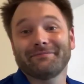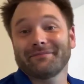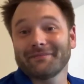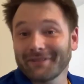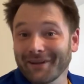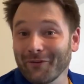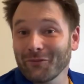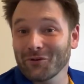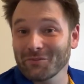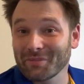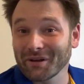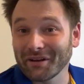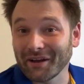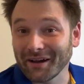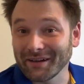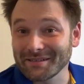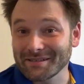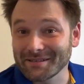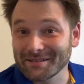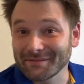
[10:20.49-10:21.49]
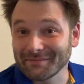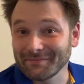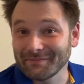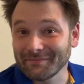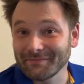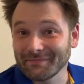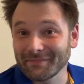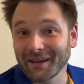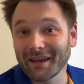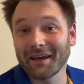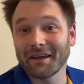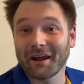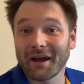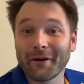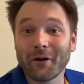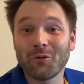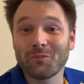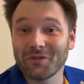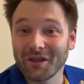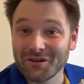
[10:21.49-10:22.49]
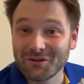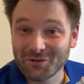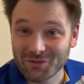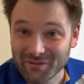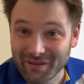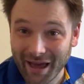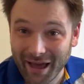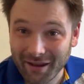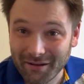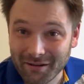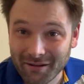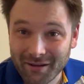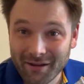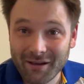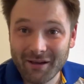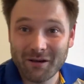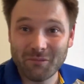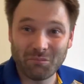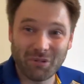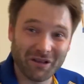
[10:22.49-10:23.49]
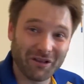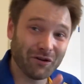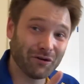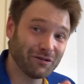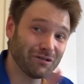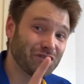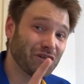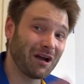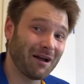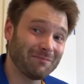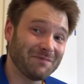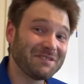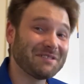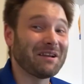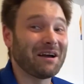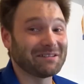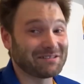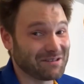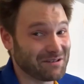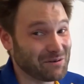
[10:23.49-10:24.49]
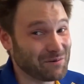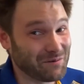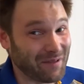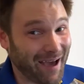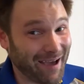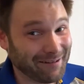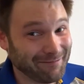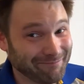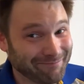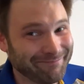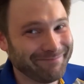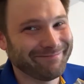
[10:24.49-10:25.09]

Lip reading: That would be nice. And I hope they do that. But your job is not to do that.